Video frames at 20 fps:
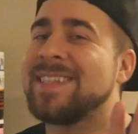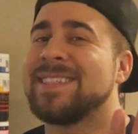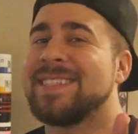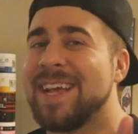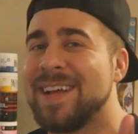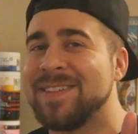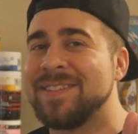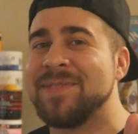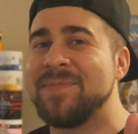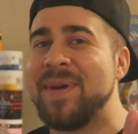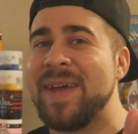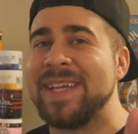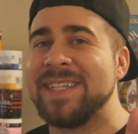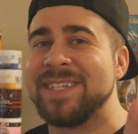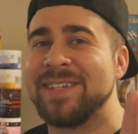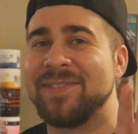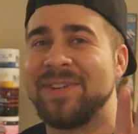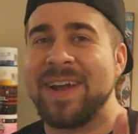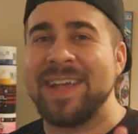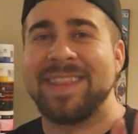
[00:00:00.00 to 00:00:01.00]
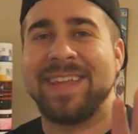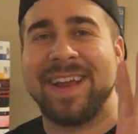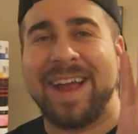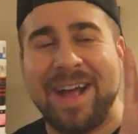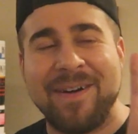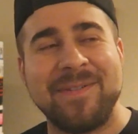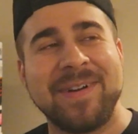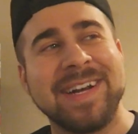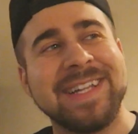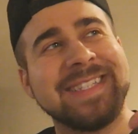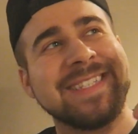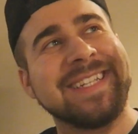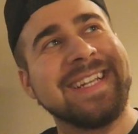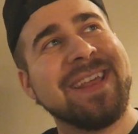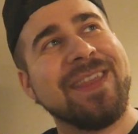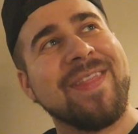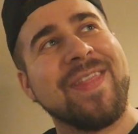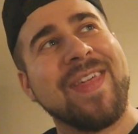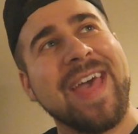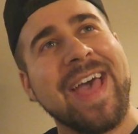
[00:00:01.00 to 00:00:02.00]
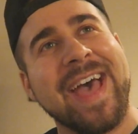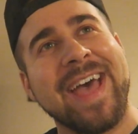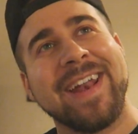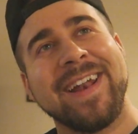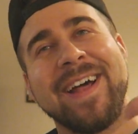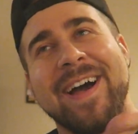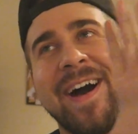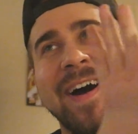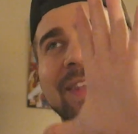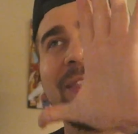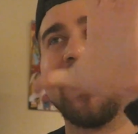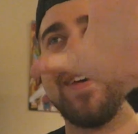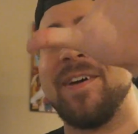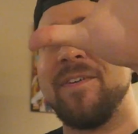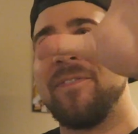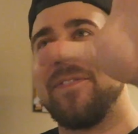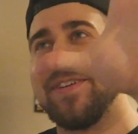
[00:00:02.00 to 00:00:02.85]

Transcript: sounds amazing right there. I want to see that on the